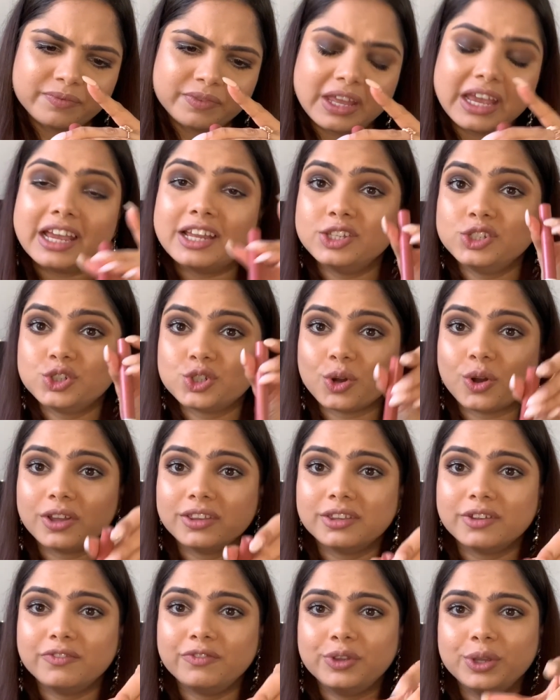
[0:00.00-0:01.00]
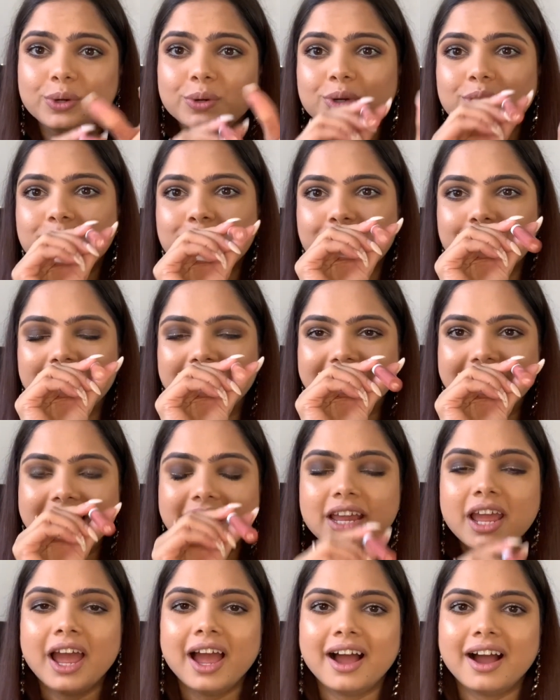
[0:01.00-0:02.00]
Enjoy the View
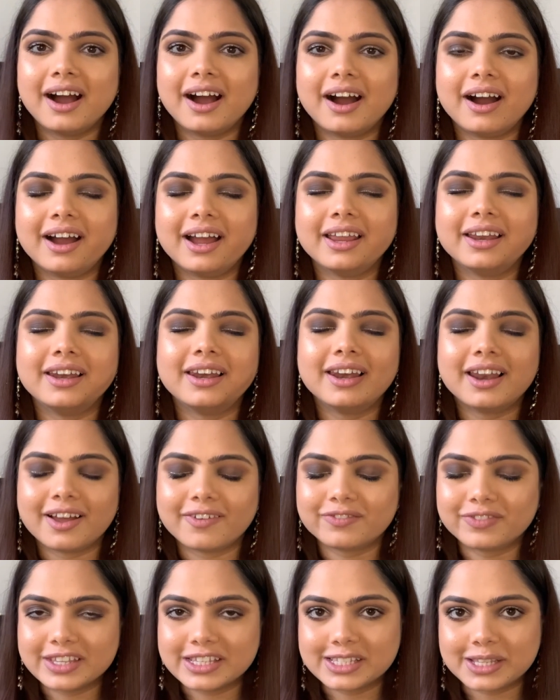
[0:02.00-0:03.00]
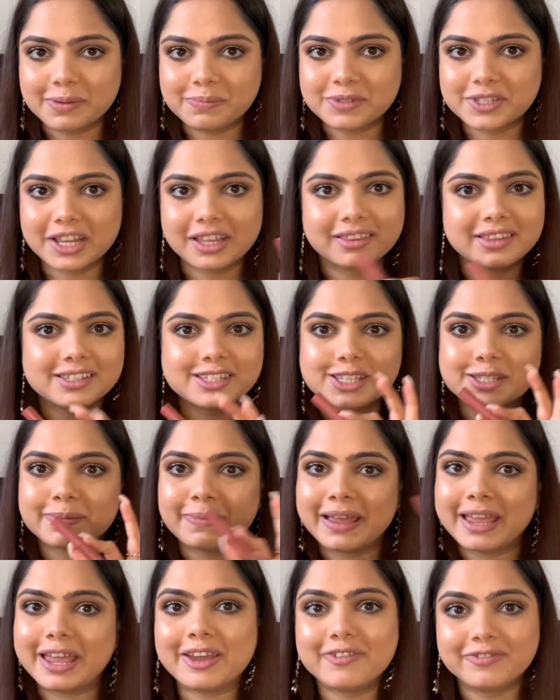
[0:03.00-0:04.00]
20. I love this lipstick. This is
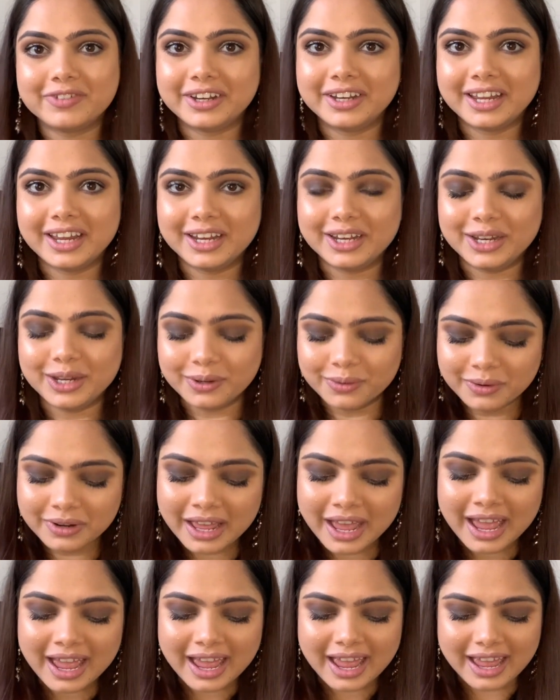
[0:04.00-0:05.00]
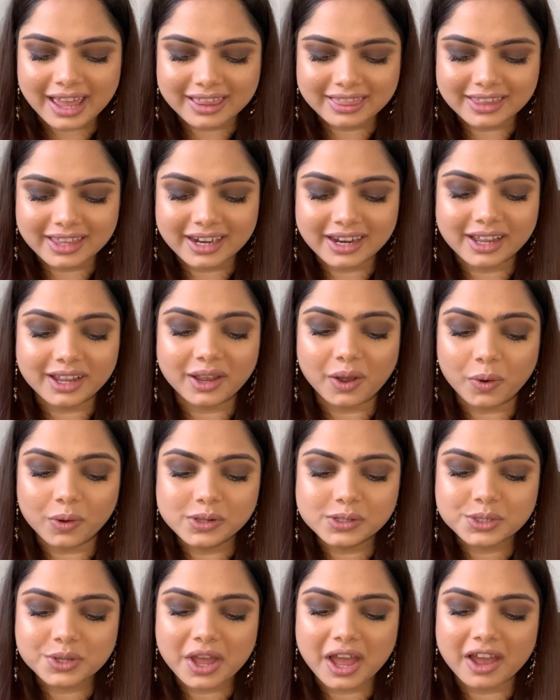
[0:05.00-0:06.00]
my everyday nude. And then I
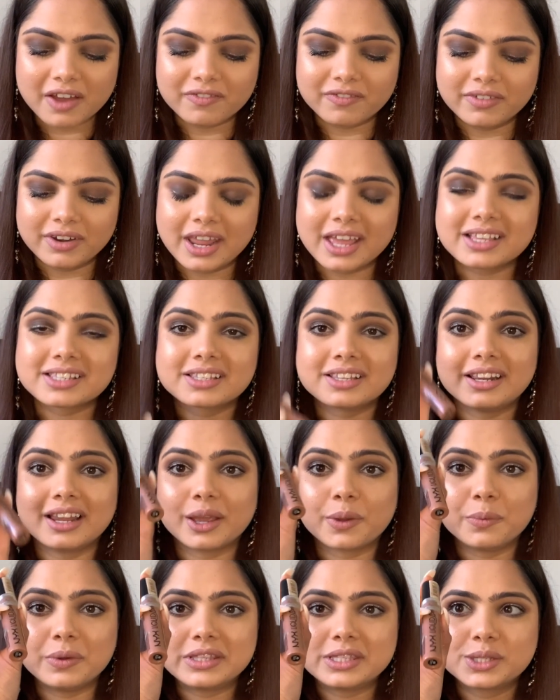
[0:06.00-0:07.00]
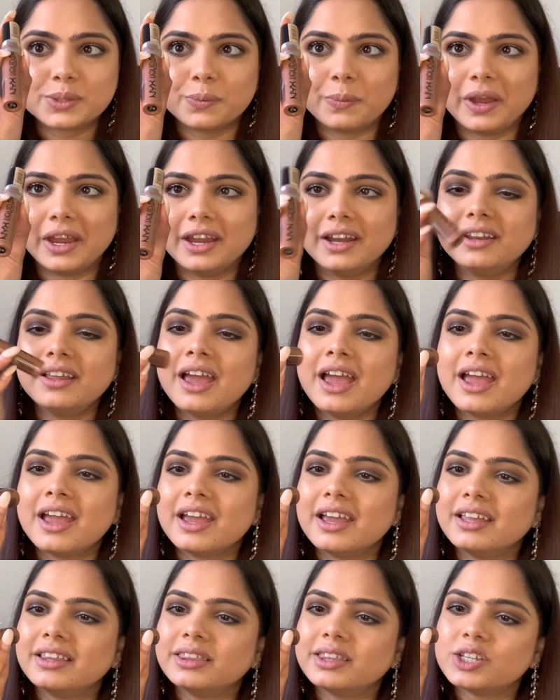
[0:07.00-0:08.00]
also have NYX Liquid Suede
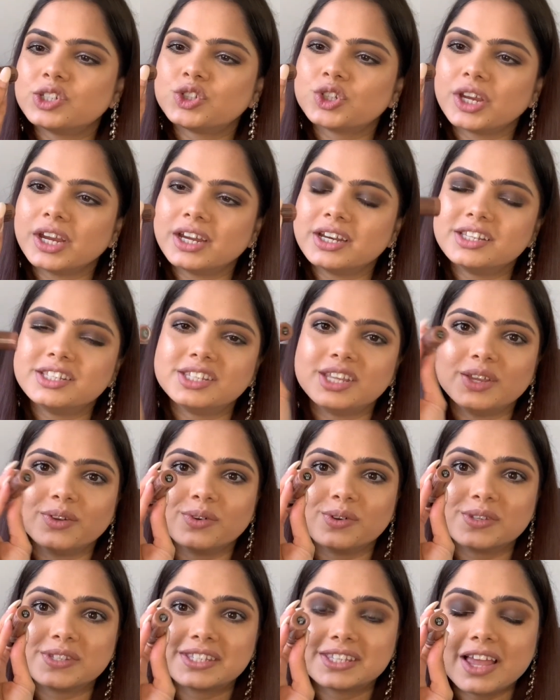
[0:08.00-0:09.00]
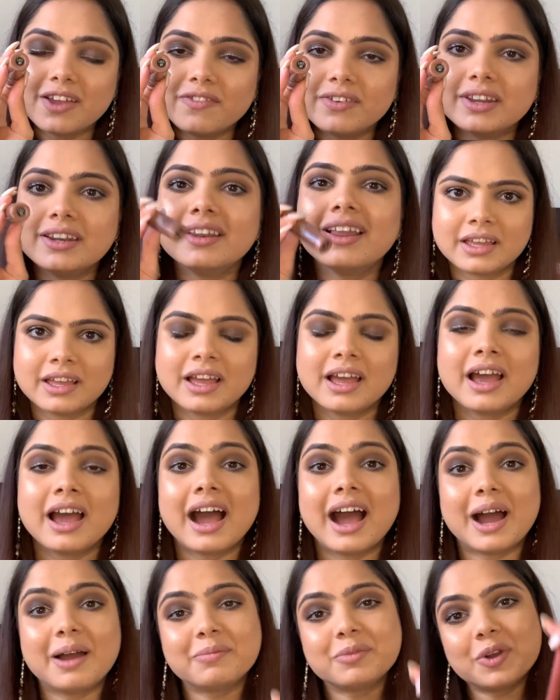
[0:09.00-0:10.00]
in the shade 07.
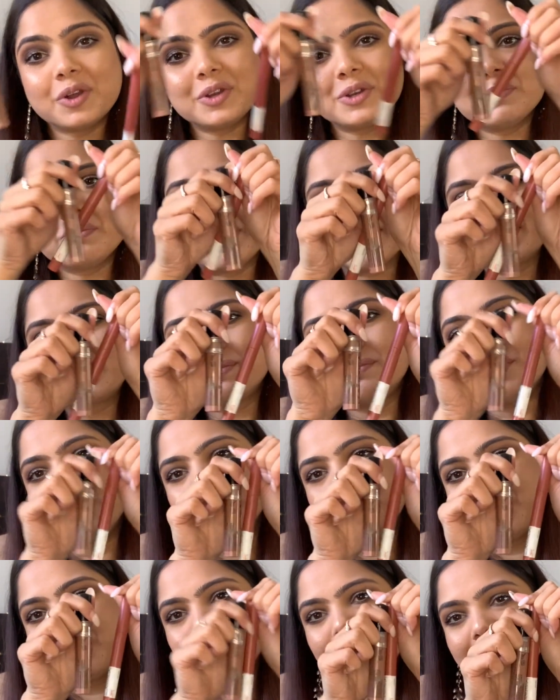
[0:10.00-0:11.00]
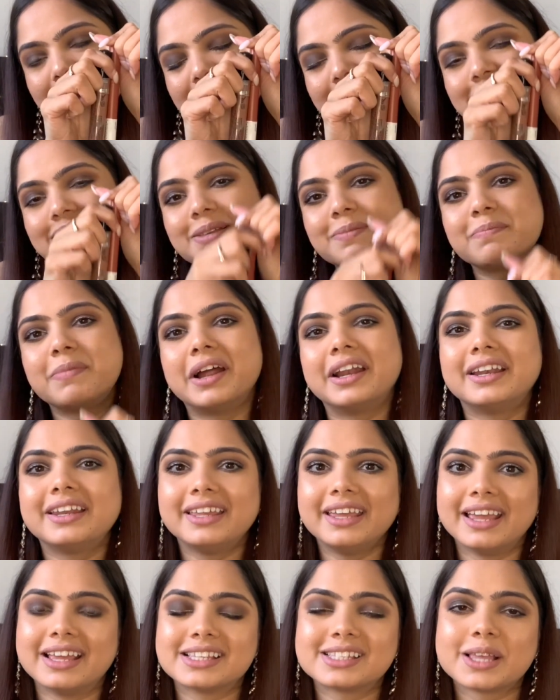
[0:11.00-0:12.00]
I'm going to mix both of these, but
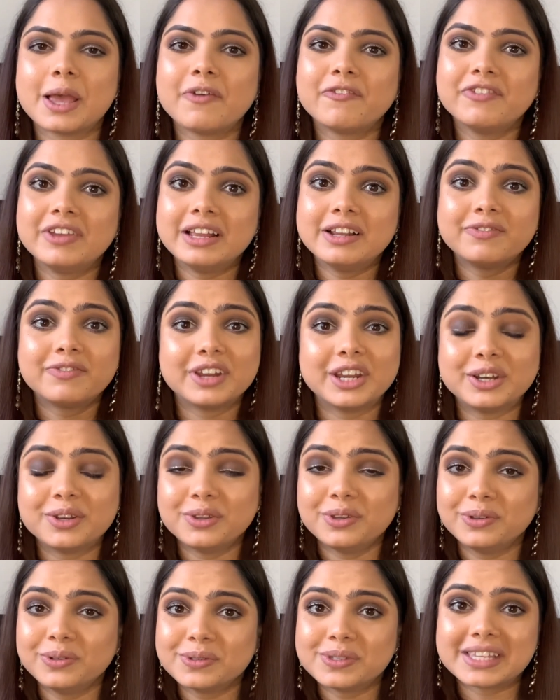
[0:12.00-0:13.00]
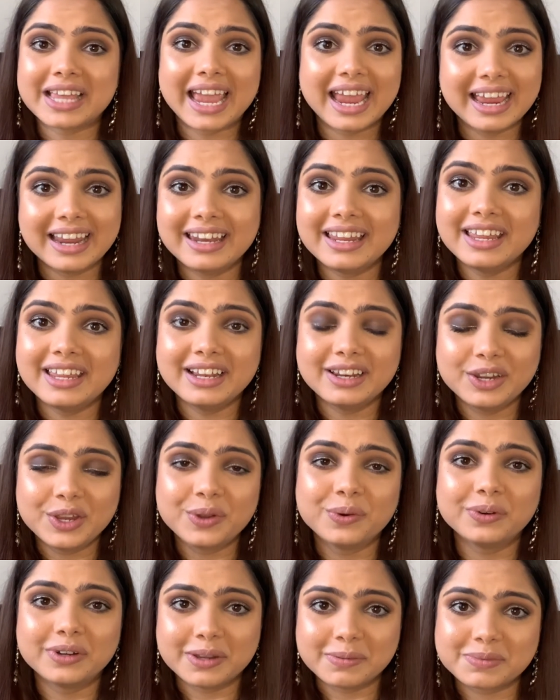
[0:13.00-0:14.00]
yes, feel free to use any
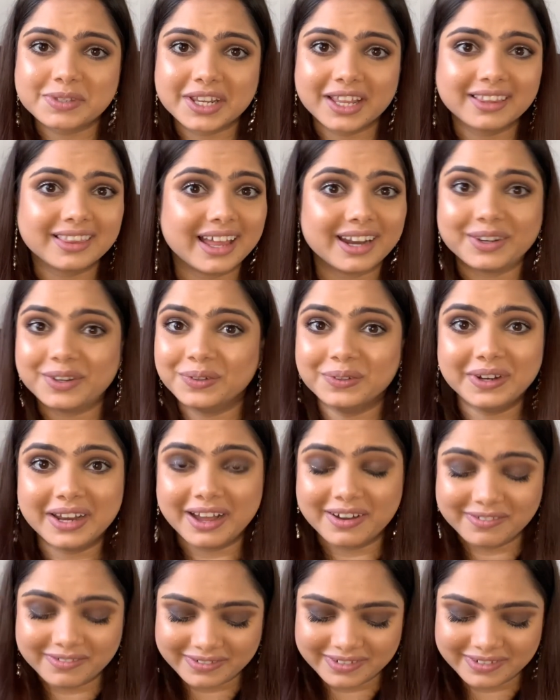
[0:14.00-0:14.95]
nude lipstick that you love.